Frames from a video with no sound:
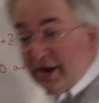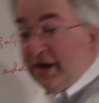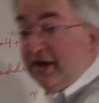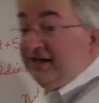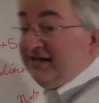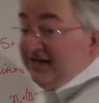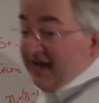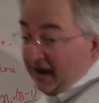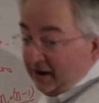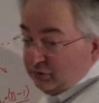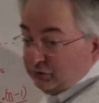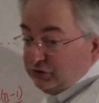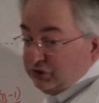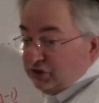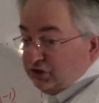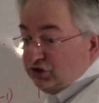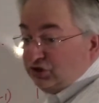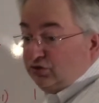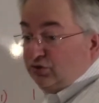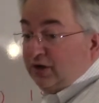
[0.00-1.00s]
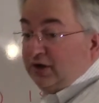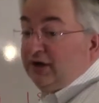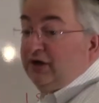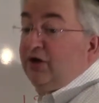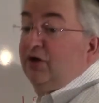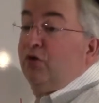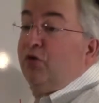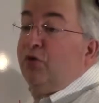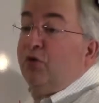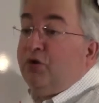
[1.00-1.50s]
Gauss's trick
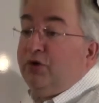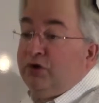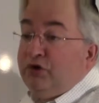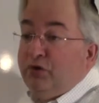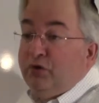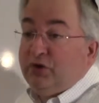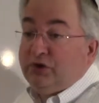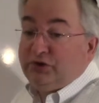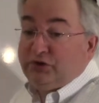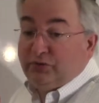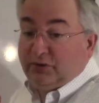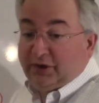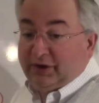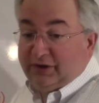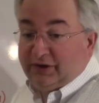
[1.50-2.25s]
or your trick?